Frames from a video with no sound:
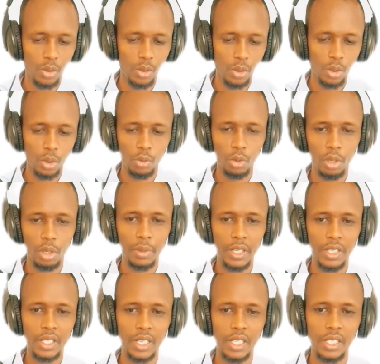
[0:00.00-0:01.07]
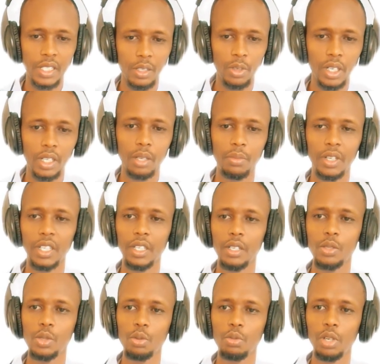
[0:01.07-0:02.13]
So we will be discussing, welcome again.
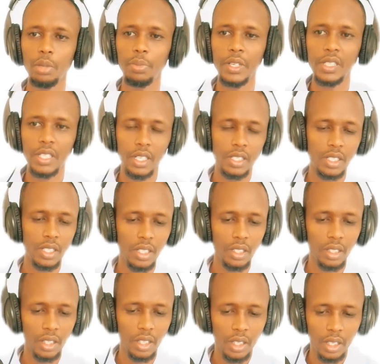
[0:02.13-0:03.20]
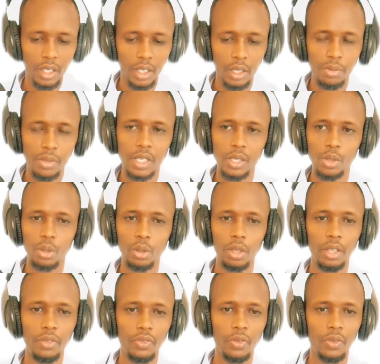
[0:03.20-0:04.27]
So we'll be discussing IPSAS
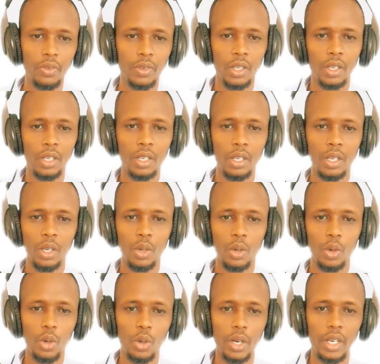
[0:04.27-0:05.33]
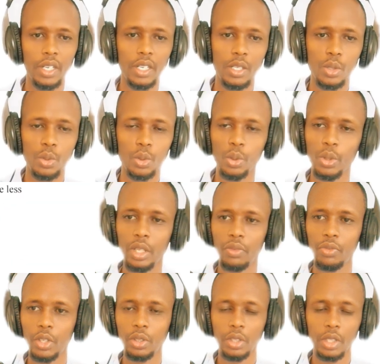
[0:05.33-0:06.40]
12 or IS2
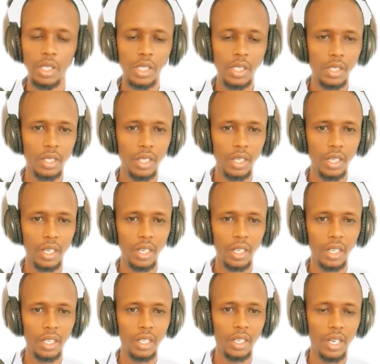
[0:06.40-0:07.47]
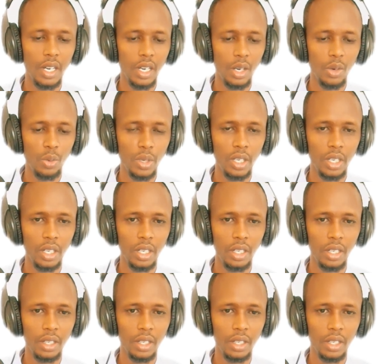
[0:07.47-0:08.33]
inventories, and I will